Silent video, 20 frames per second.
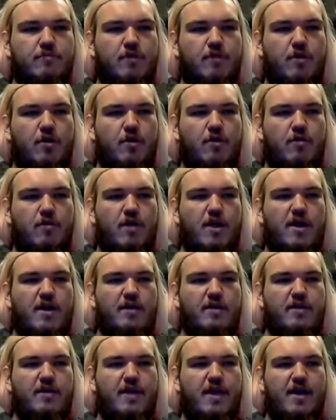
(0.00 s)
Alright,
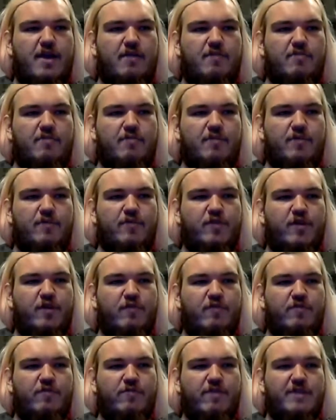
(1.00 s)
now moving on
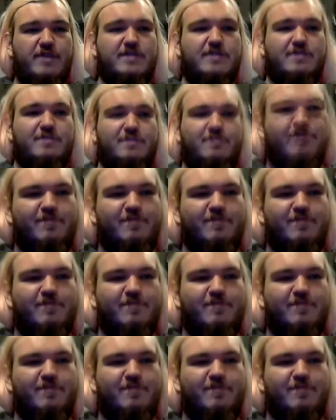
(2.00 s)
from the racism.